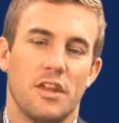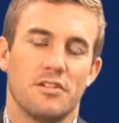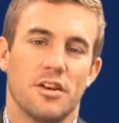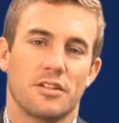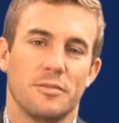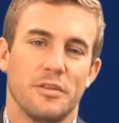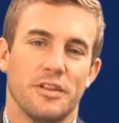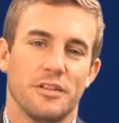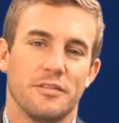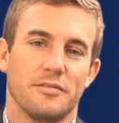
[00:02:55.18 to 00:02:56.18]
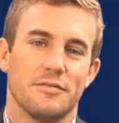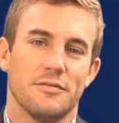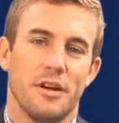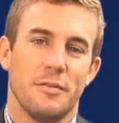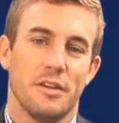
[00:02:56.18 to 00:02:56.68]
They talk to me.
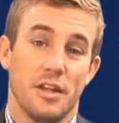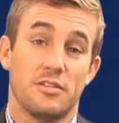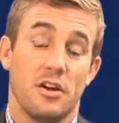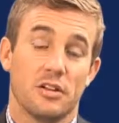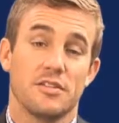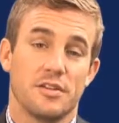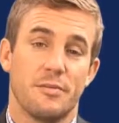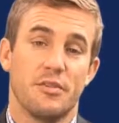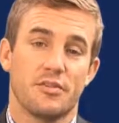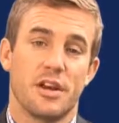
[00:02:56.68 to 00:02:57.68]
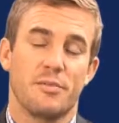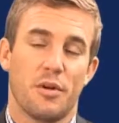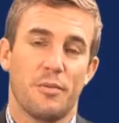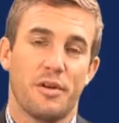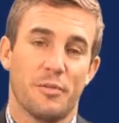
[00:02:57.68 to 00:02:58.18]
I mean, they talk to someone who's got
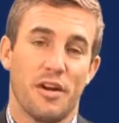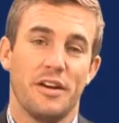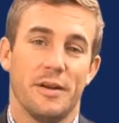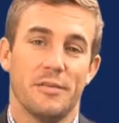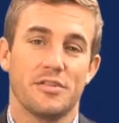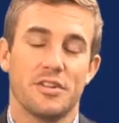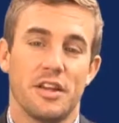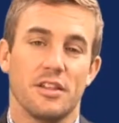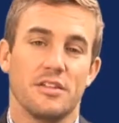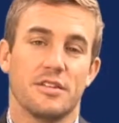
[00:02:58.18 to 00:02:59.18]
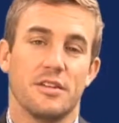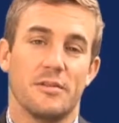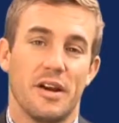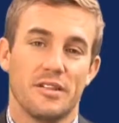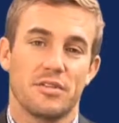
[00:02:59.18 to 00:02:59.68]
permanent brain damage. They listen to
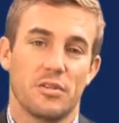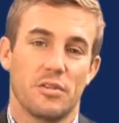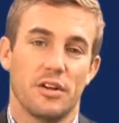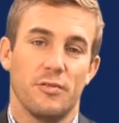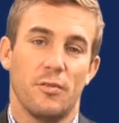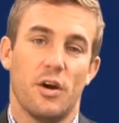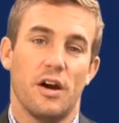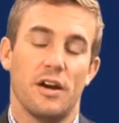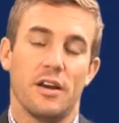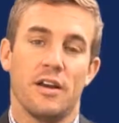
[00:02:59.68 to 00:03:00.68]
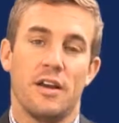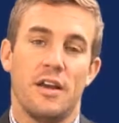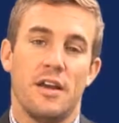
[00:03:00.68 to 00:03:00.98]
my story and why